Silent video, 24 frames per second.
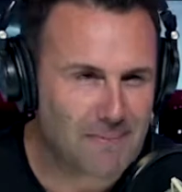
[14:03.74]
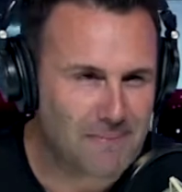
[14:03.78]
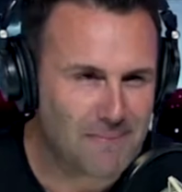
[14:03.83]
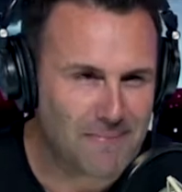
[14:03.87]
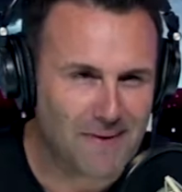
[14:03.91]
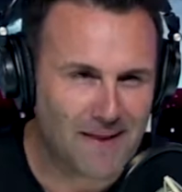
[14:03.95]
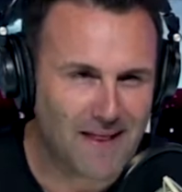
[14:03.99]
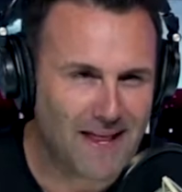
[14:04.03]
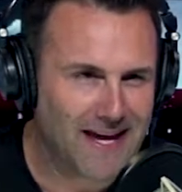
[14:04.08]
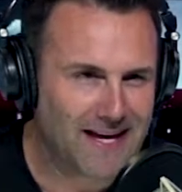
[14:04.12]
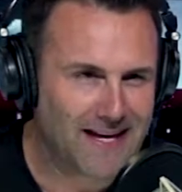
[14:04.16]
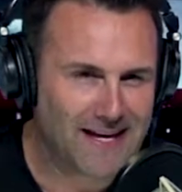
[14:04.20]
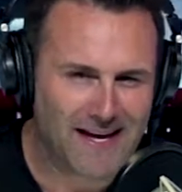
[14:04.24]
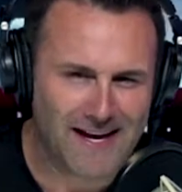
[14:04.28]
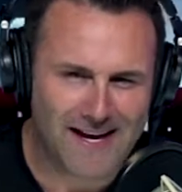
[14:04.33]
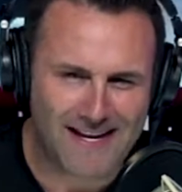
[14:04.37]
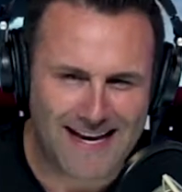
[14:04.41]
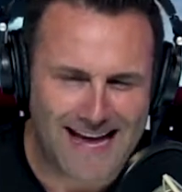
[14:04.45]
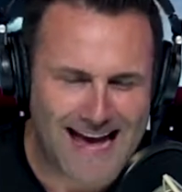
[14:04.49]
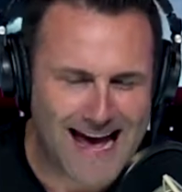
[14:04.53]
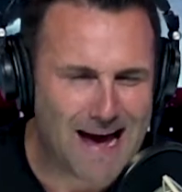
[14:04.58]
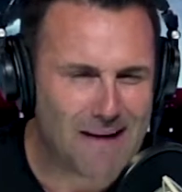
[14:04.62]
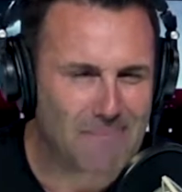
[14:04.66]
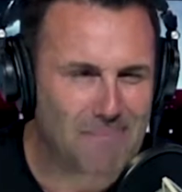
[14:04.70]
up like
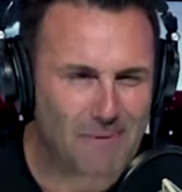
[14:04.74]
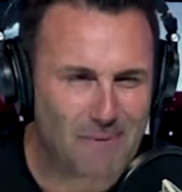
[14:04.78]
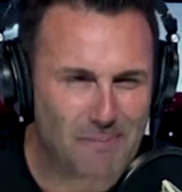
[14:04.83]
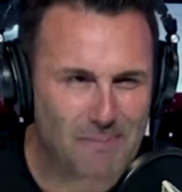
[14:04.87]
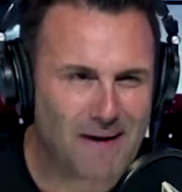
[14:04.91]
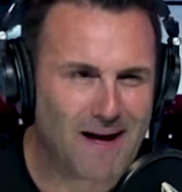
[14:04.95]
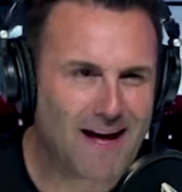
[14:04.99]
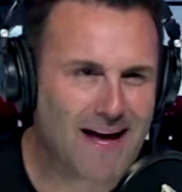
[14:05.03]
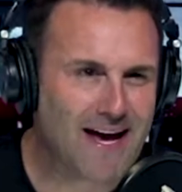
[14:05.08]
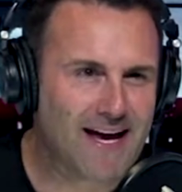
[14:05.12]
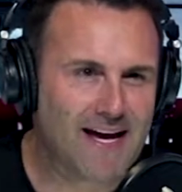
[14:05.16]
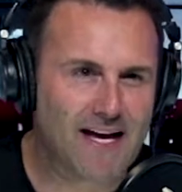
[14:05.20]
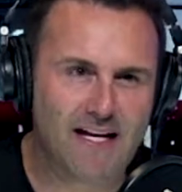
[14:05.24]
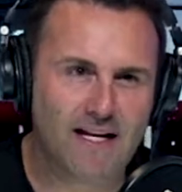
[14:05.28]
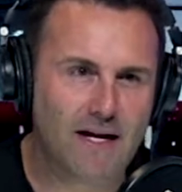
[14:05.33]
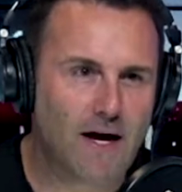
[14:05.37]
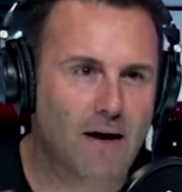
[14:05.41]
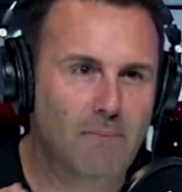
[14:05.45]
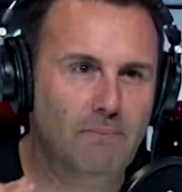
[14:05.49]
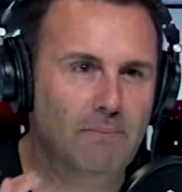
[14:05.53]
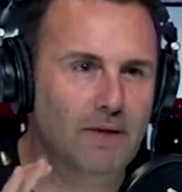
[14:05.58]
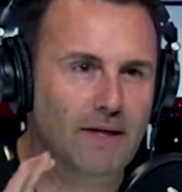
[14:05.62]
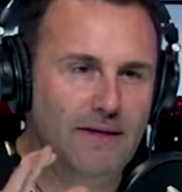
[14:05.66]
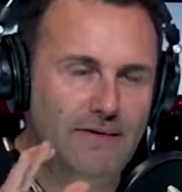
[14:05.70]
an apple pie, an
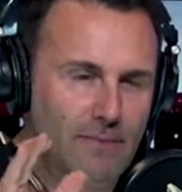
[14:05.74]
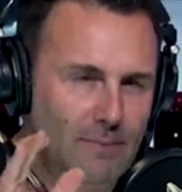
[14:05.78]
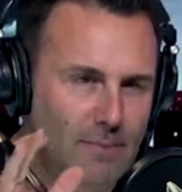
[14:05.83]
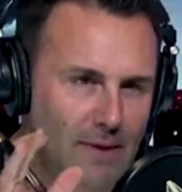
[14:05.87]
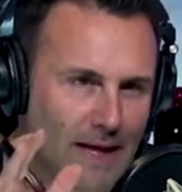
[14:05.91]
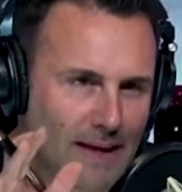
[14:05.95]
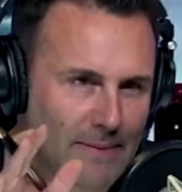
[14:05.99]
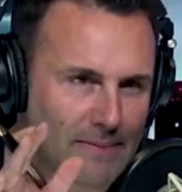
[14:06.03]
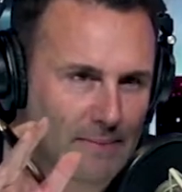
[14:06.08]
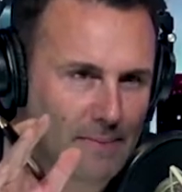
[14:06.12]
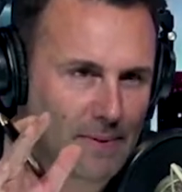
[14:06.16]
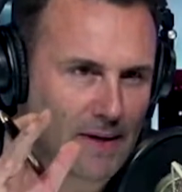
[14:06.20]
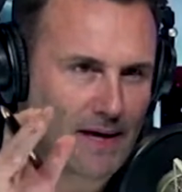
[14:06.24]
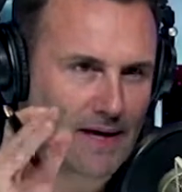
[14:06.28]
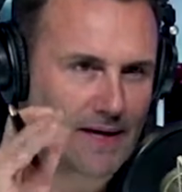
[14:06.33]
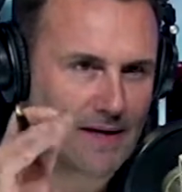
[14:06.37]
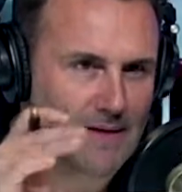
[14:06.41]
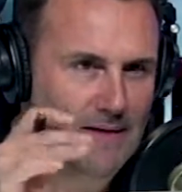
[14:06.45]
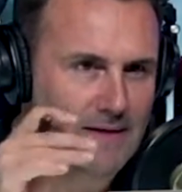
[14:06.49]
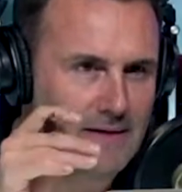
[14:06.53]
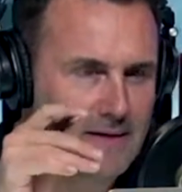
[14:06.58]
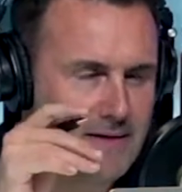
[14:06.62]
unbelievable apple pie.